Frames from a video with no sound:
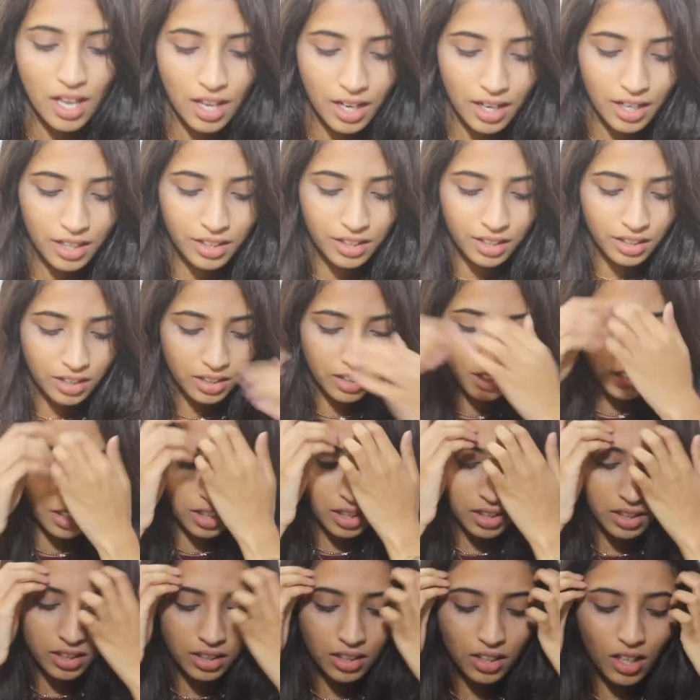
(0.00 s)
it
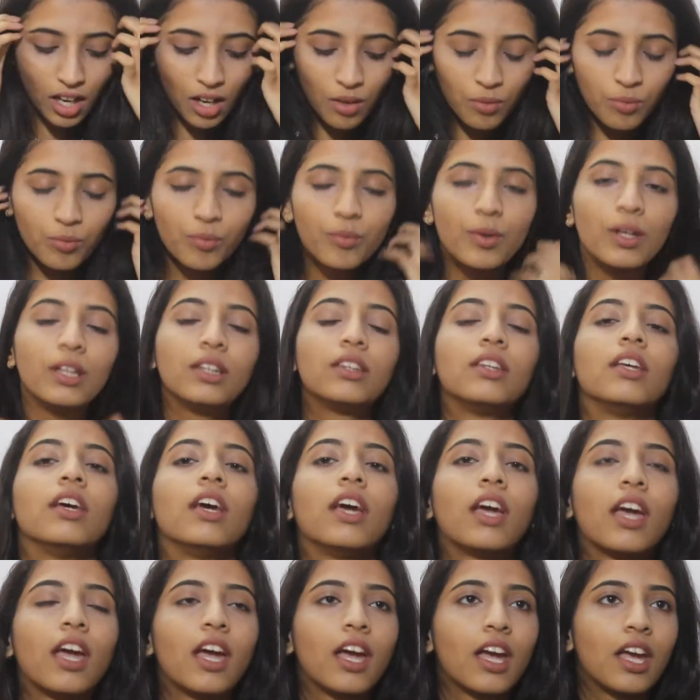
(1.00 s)
did come with
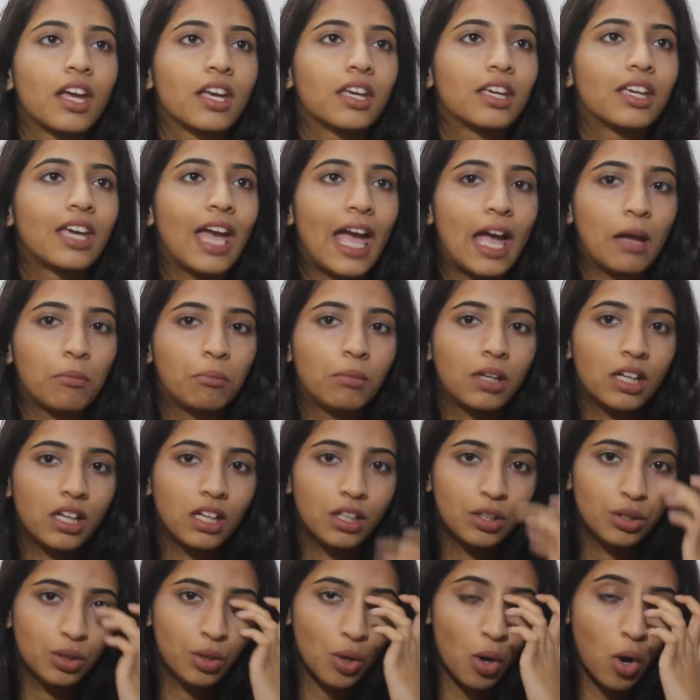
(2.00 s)
a
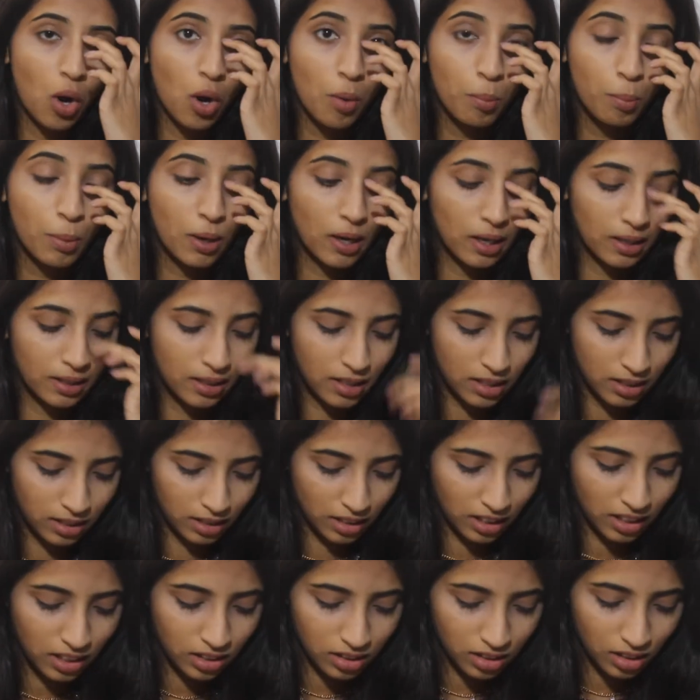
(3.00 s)
cami top
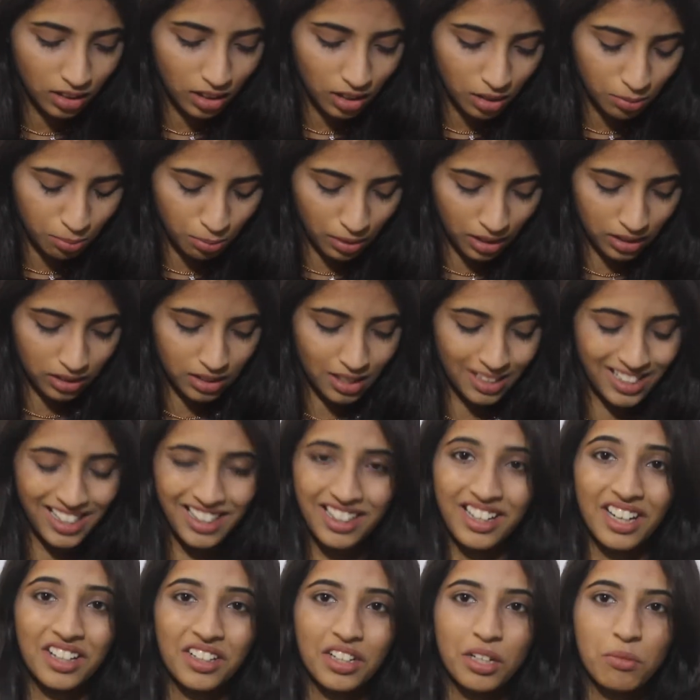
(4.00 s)
underneath it but then I
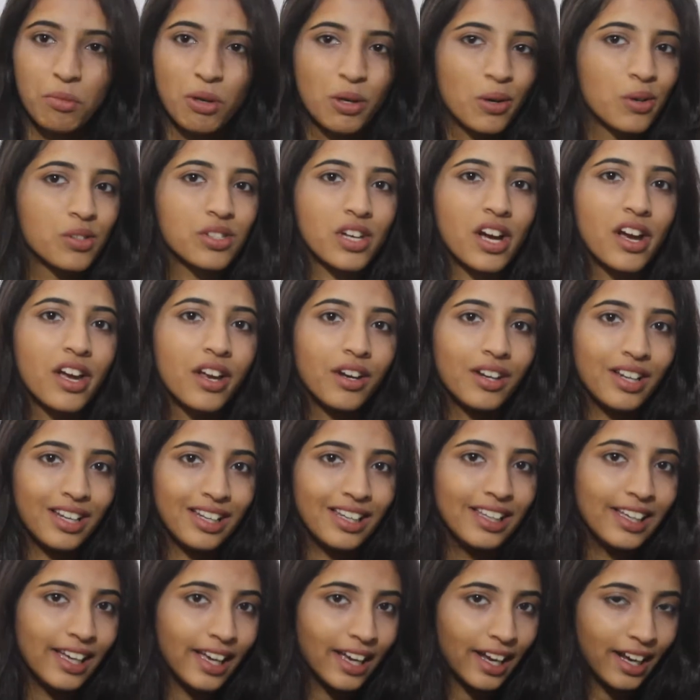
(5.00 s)
cut it because I
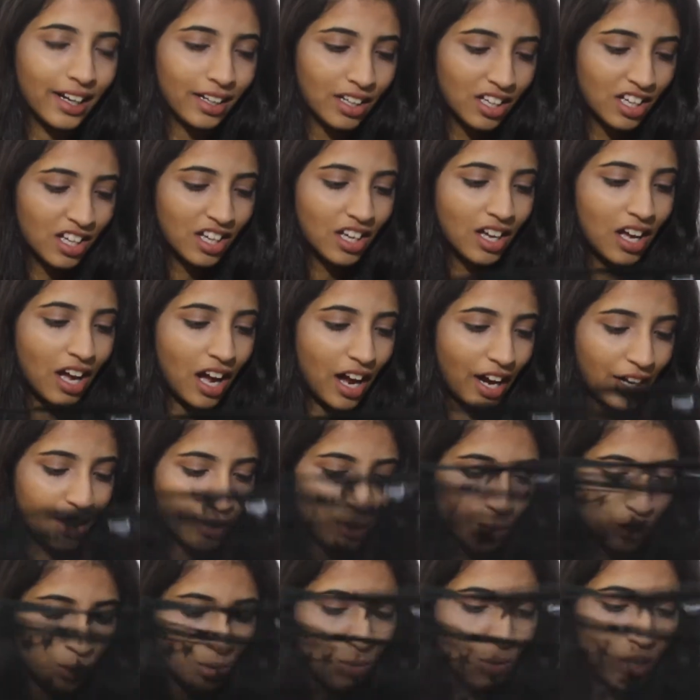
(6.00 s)
really hate I
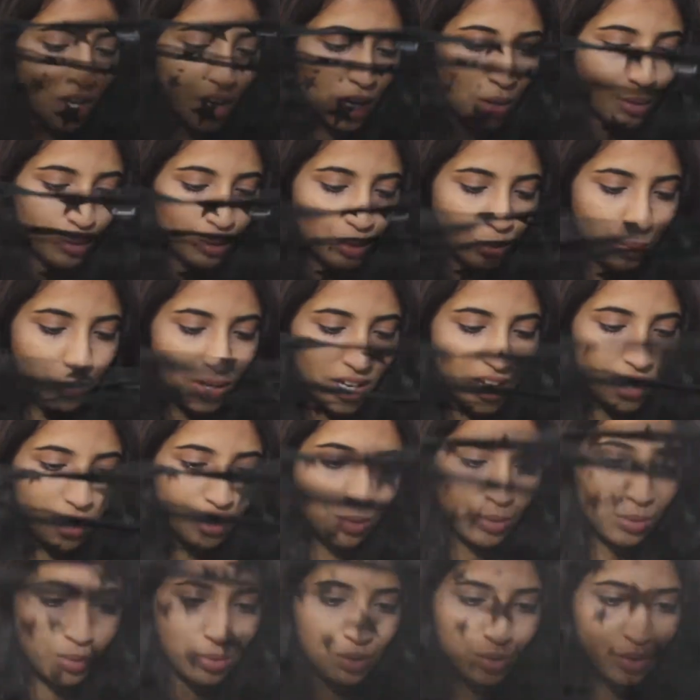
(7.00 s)
don't know how to wear
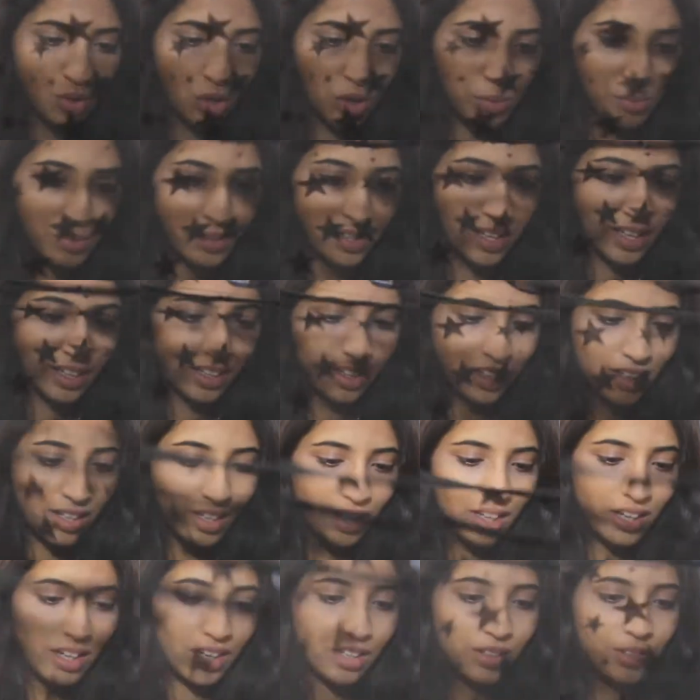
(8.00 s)
those tops like
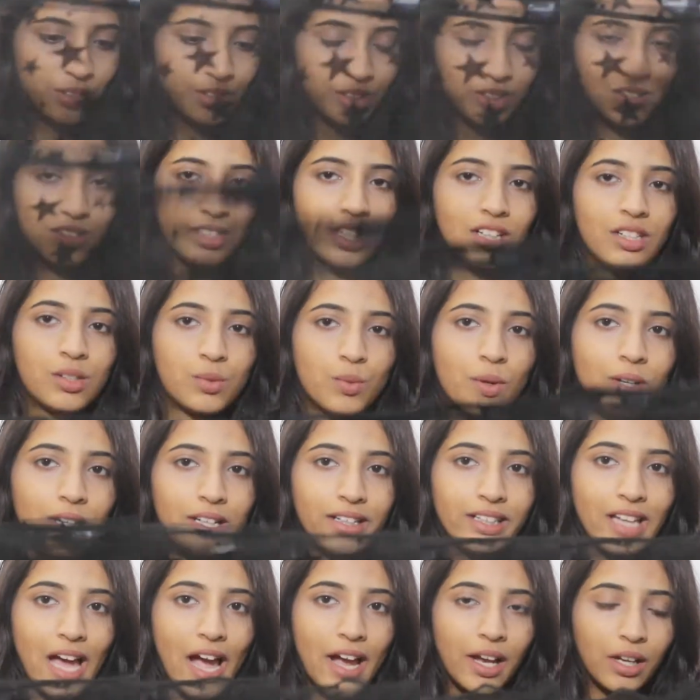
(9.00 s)
it just gets
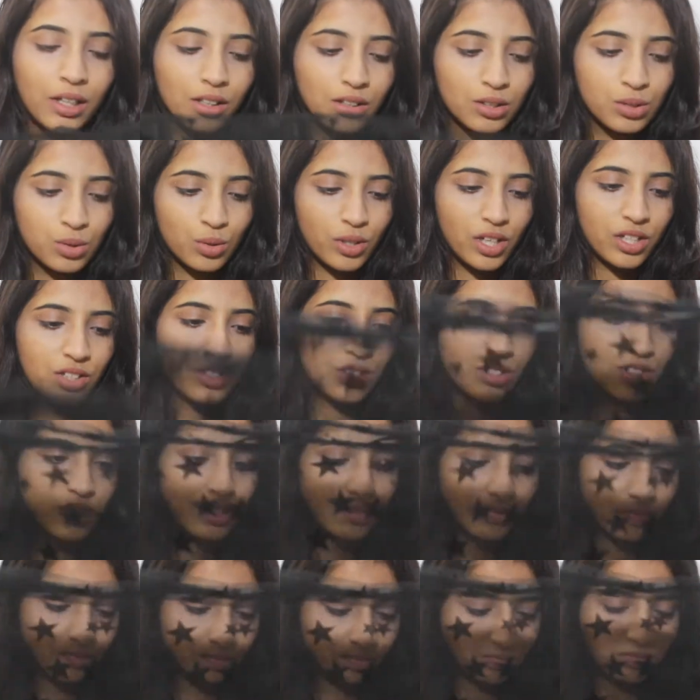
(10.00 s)
very tangled so I
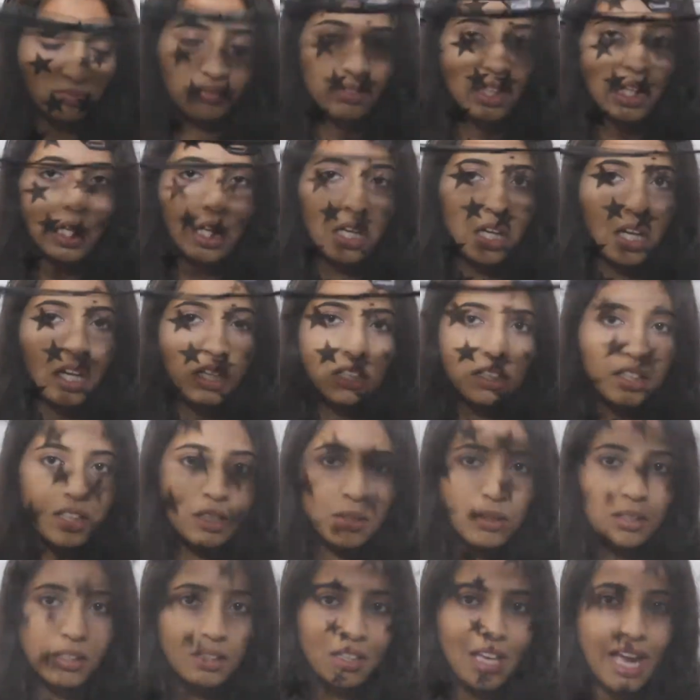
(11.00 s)
just cut
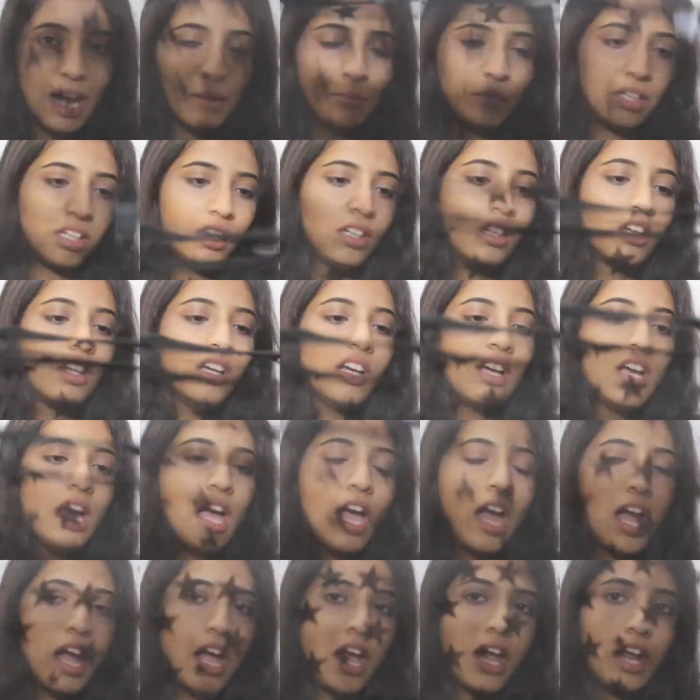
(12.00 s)
the cami
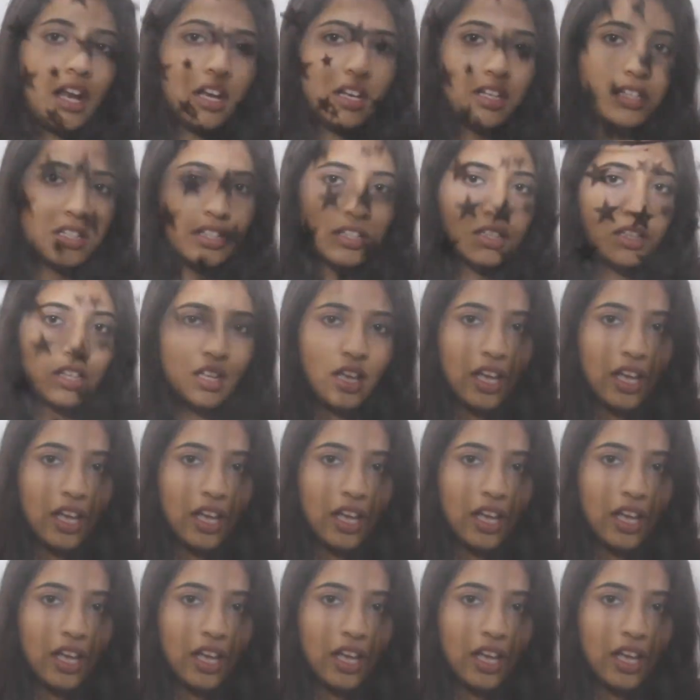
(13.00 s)
and